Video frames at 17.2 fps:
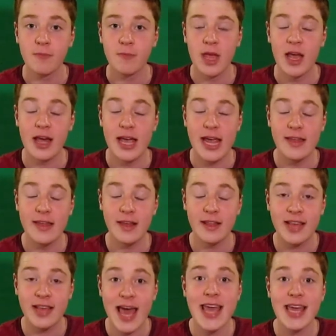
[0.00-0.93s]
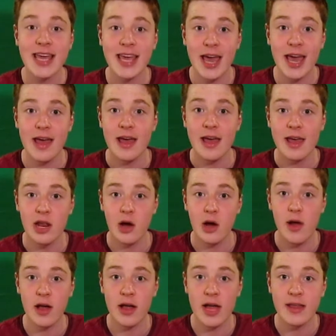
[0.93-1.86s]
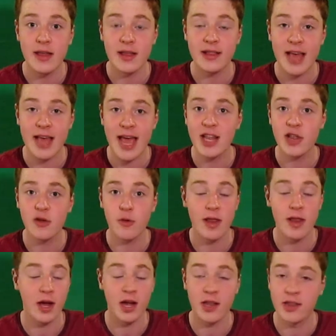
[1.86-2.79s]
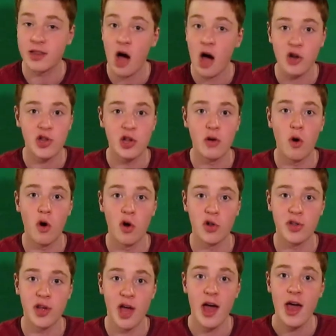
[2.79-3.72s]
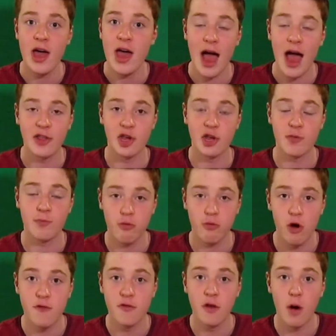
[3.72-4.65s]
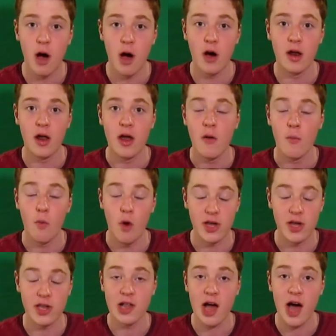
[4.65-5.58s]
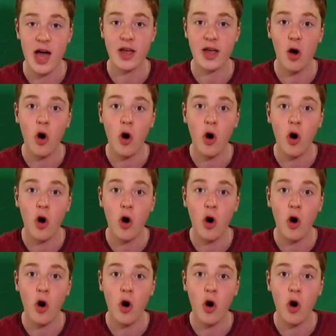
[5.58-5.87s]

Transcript: he'll either take to it like a duck to water and just prove the world what he's like,